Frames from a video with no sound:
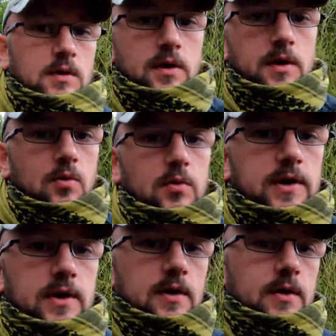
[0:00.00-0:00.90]
and you'll
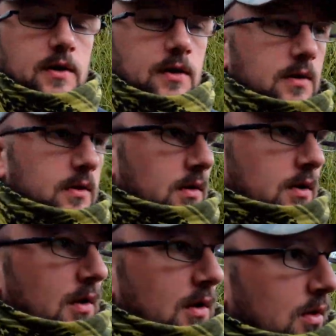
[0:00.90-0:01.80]
hear
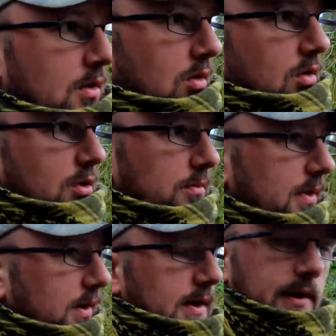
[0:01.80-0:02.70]
on
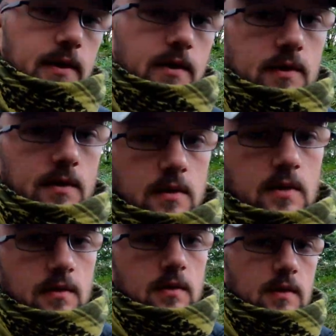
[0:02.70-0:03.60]
my
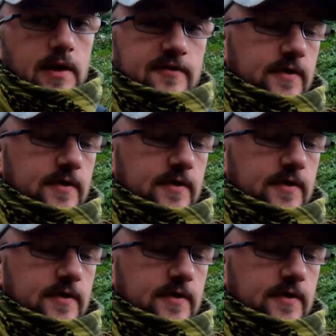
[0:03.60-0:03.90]
left